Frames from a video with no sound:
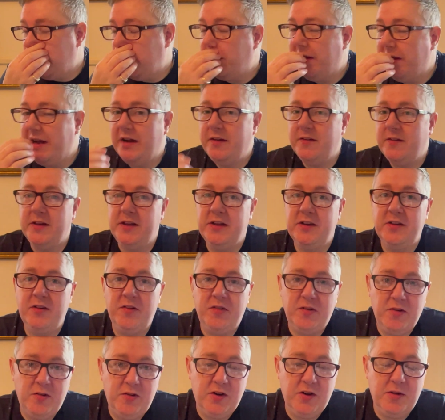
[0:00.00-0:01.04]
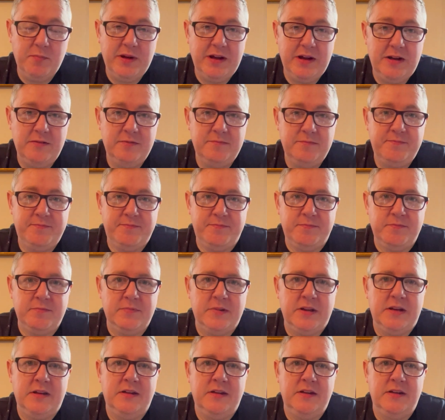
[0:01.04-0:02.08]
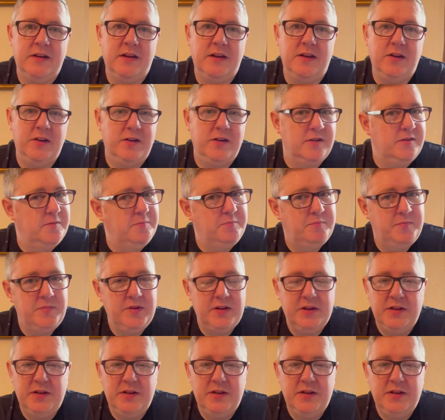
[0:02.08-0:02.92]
about that you can talk about, and you can